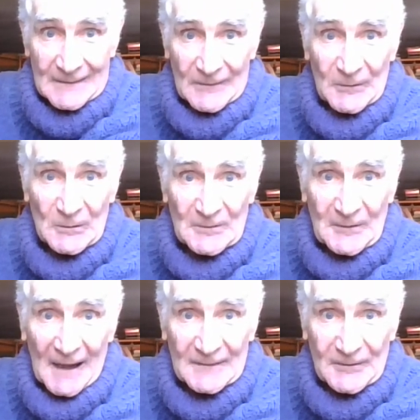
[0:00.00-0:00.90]

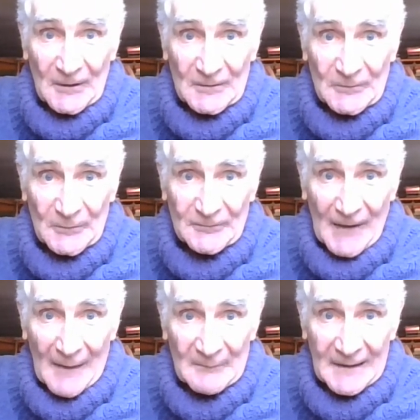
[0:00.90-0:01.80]
Yuletide circles with
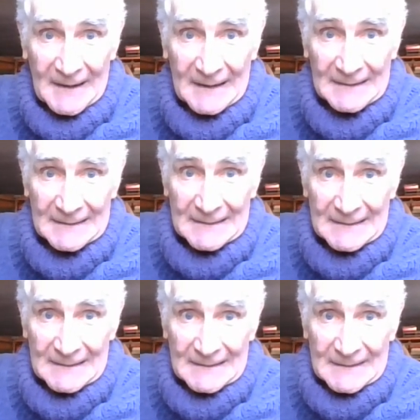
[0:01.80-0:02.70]
family,
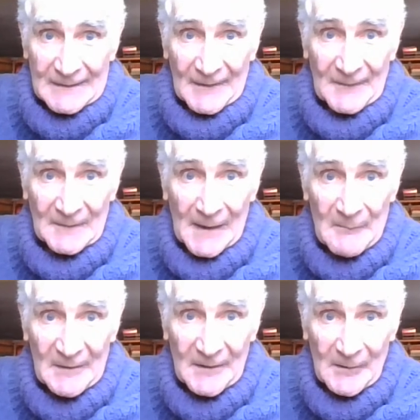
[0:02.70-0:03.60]
in the
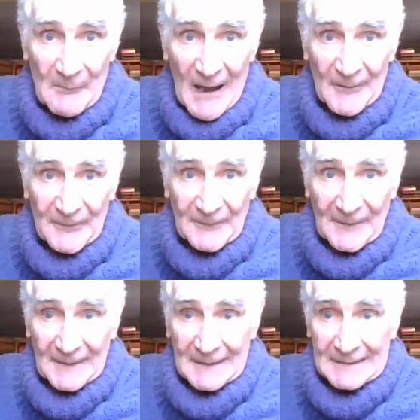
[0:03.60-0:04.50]
limited amount that
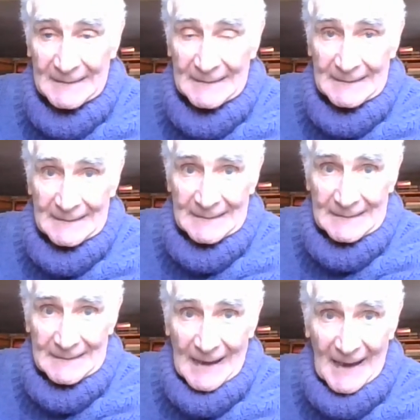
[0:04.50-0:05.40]

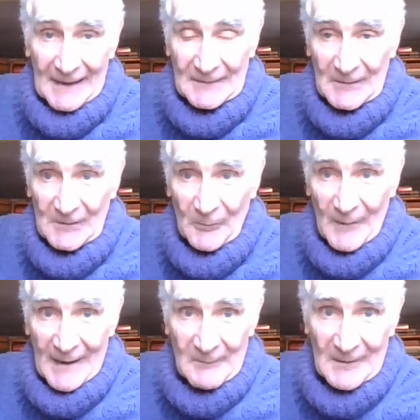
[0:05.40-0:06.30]
I had to look
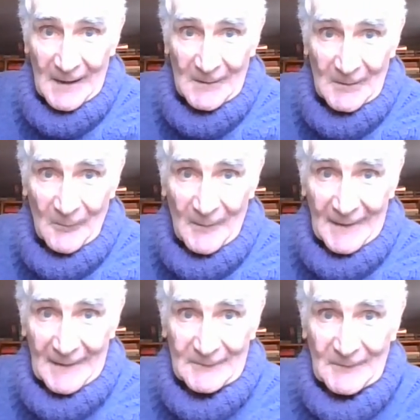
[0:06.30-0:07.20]
away. When I look away,
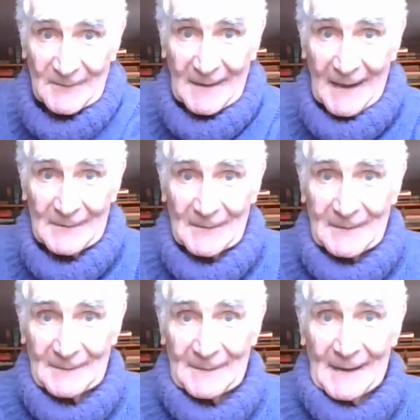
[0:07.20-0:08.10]
that's because I can't look
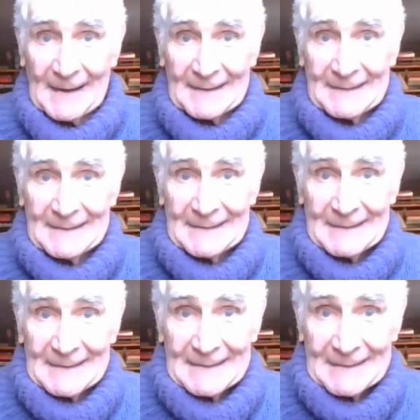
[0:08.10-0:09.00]
you in the eye,
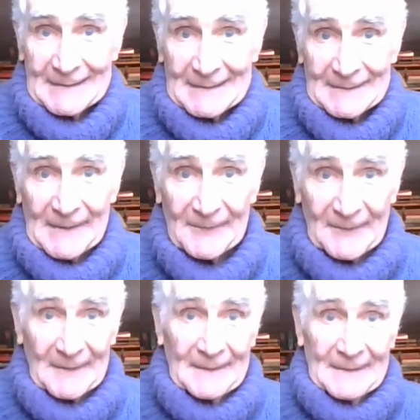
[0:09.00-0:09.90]
that
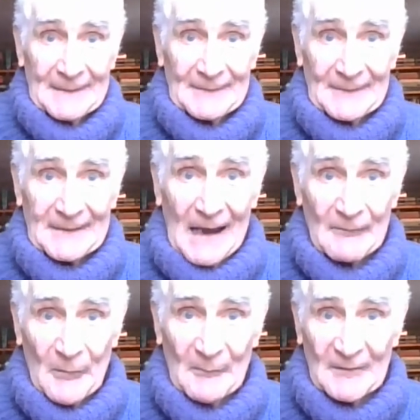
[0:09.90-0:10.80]
the
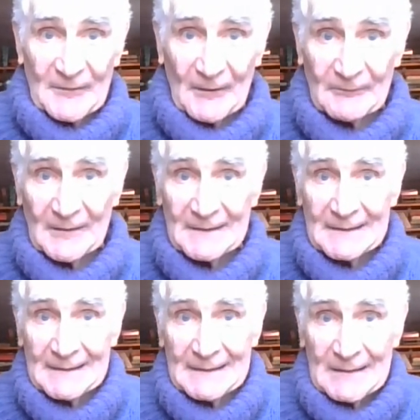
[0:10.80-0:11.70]
governments have
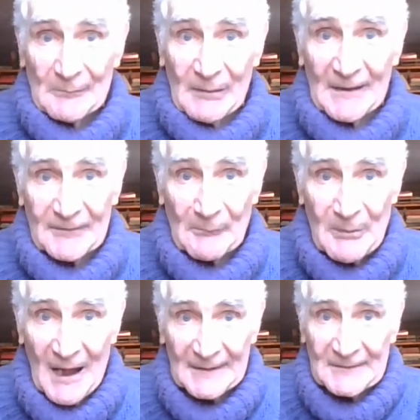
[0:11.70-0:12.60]
placed
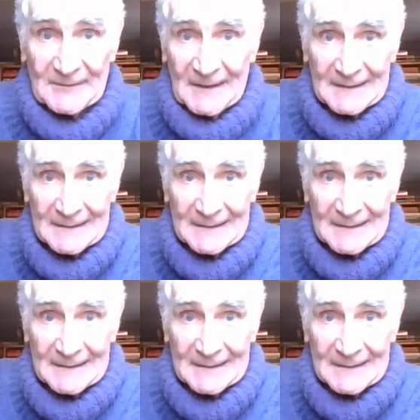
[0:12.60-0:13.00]
upon us.